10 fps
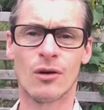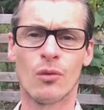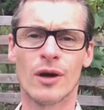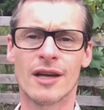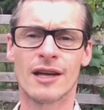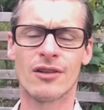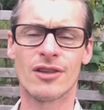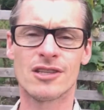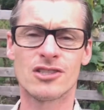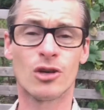What kind of
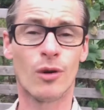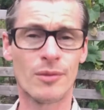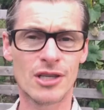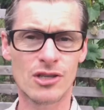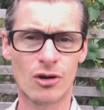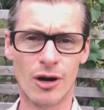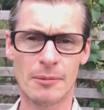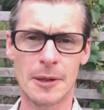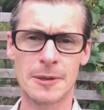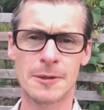things do you want me to talk
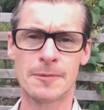about?